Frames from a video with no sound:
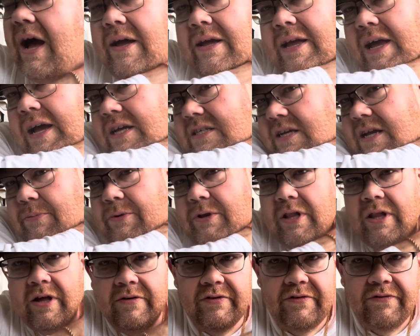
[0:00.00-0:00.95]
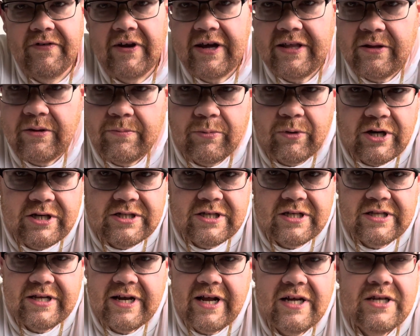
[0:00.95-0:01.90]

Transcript: Guys, I would love to find the bracelet that I